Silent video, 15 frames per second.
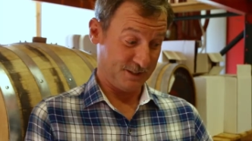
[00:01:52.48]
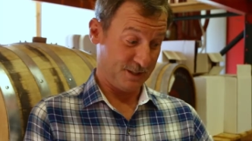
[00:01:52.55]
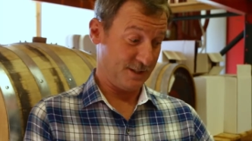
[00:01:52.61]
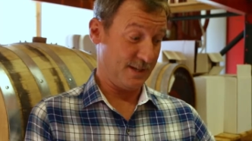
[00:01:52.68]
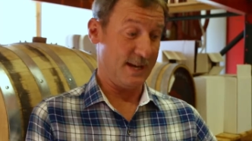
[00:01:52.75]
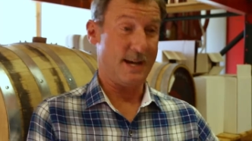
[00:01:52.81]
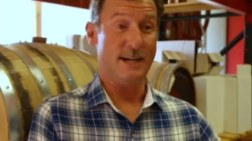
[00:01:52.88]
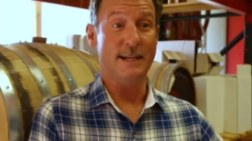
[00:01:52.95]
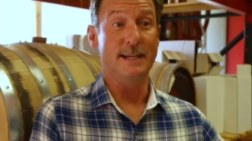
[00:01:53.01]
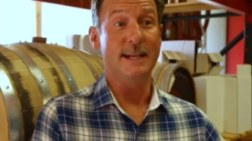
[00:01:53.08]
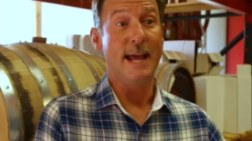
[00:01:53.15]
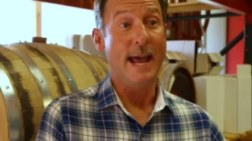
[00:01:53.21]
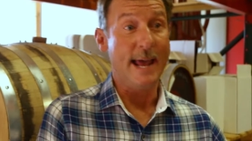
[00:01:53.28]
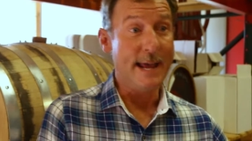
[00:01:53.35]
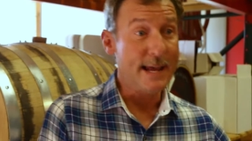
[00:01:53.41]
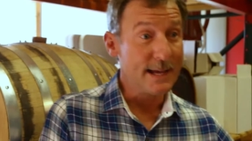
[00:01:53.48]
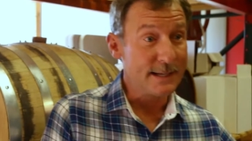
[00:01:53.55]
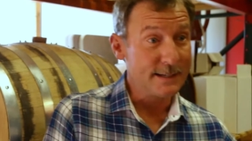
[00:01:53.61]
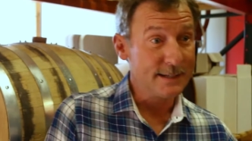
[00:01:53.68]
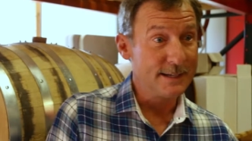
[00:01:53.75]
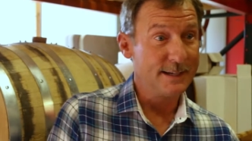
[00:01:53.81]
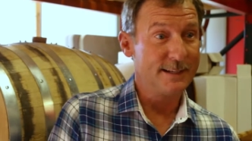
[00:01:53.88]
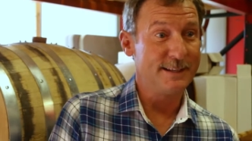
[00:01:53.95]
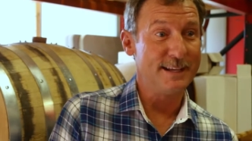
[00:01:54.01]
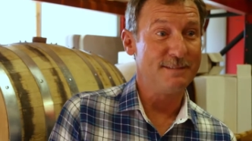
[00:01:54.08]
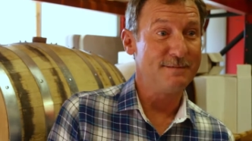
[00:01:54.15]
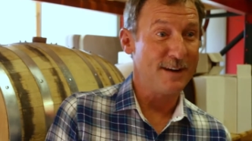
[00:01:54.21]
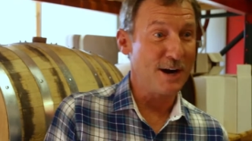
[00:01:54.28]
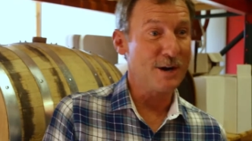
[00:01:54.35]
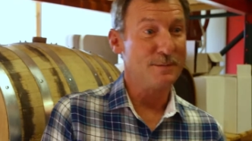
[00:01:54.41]
society and the
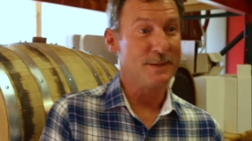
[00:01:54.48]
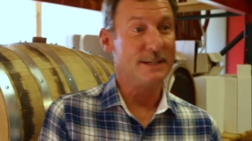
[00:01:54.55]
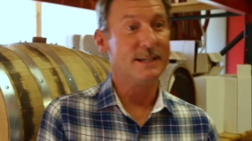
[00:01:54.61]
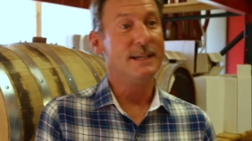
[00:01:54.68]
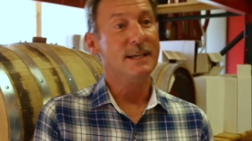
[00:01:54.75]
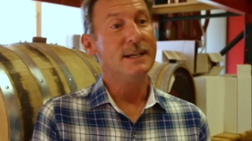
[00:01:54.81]
environment.